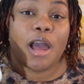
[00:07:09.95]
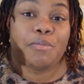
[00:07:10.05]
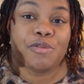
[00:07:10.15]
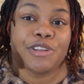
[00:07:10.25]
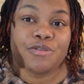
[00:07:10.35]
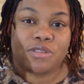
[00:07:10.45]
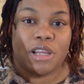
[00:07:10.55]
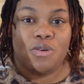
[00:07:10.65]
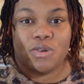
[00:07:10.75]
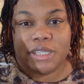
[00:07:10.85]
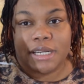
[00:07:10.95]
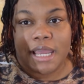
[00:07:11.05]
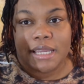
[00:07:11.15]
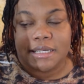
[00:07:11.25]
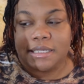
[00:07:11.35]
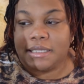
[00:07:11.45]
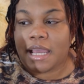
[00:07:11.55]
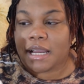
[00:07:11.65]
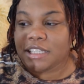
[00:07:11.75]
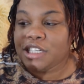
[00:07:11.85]
we use a lotion like this,
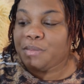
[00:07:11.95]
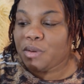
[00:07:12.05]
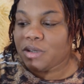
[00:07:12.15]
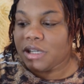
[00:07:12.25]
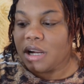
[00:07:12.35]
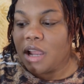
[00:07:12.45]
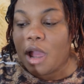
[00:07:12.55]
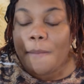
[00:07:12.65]
like a cheap lotion.